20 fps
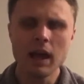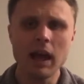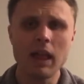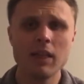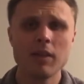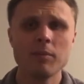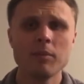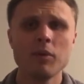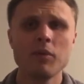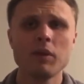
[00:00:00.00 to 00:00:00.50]
And
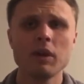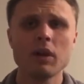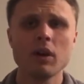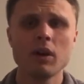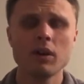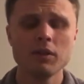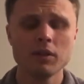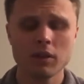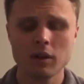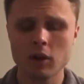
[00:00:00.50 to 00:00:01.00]
then moving
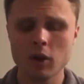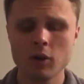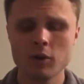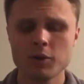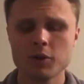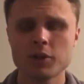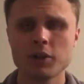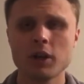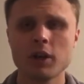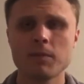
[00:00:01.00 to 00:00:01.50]
on, the
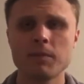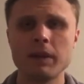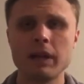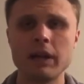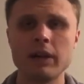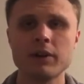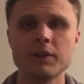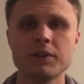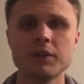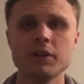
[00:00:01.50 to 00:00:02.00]
coach Doug
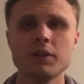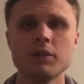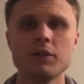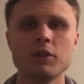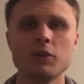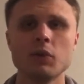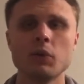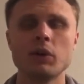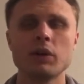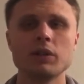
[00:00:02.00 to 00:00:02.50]
Peterson,
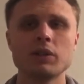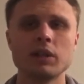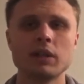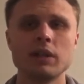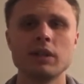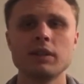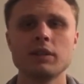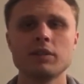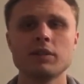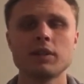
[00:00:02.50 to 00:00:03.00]
who was in
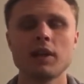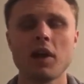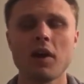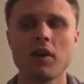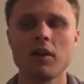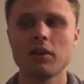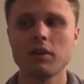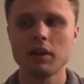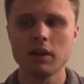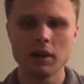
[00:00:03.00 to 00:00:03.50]
his
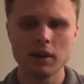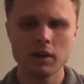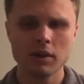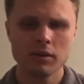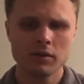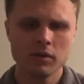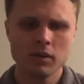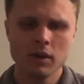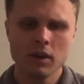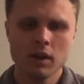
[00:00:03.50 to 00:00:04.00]
second
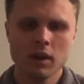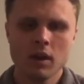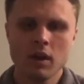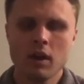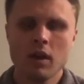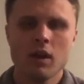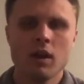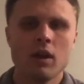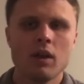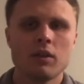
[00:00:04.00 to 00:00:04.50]
year,
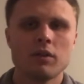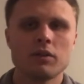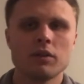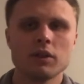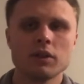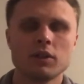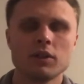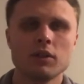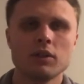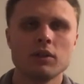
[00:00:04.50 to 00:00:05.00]

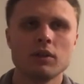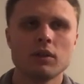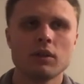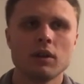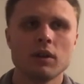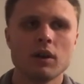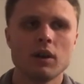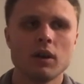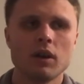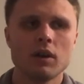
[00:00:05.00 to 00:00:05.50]
such an
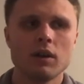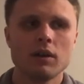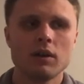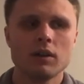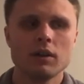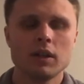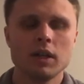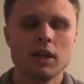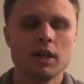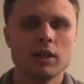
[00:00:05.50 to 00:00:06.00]

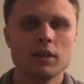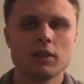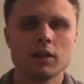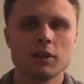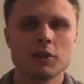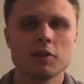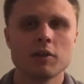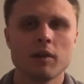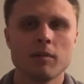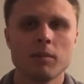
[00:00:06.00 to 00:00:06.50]
he did
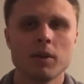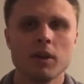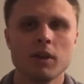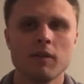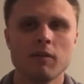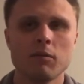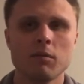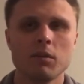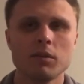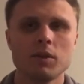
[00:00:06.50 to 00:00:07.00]
such an
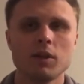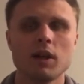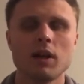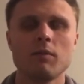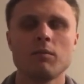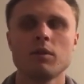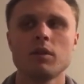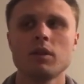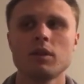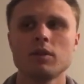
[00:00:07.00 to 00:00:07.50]
unbelievable
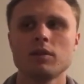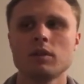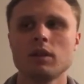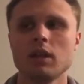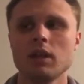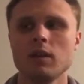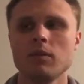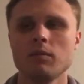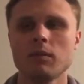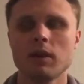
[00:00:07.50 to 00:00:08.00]
job with this
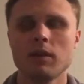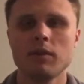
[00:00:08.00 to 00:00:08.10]
team.